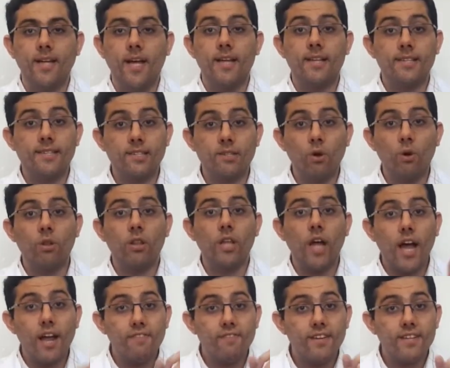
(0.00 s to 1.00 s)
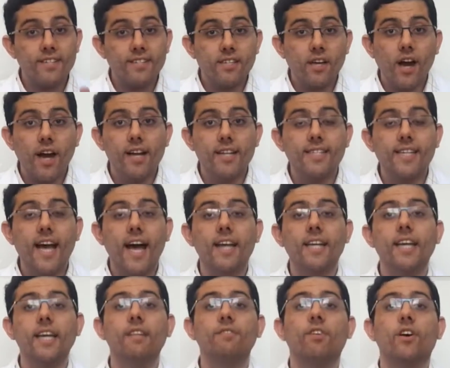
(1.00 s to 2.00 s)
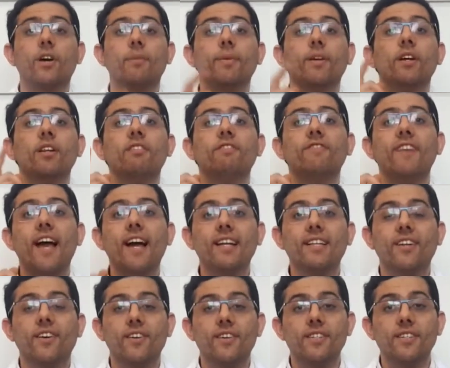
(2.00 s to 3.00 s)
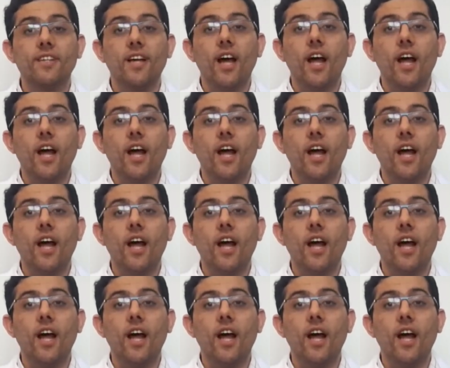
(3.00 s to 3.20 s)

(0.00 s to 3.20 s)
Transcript: So lifestyles and environmental factors